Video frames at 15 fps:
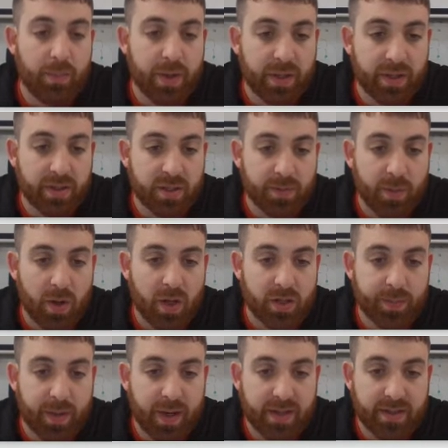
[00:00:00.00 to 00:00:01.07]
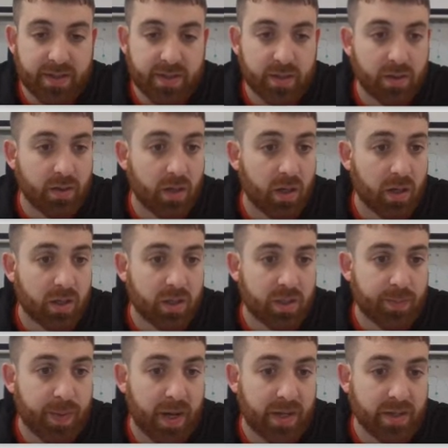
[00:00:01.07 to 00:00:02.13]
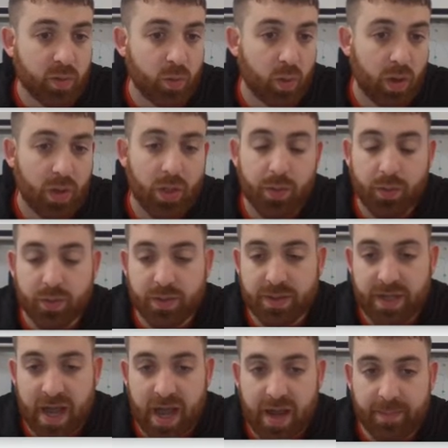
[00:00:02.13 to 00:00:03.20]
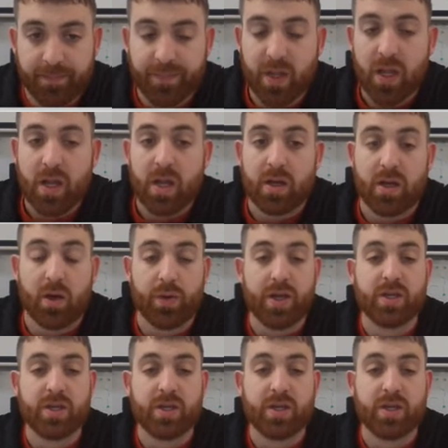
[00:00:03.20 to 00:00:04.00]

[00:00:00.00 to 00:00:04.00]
being small spots to large spots 1 through 10. Now,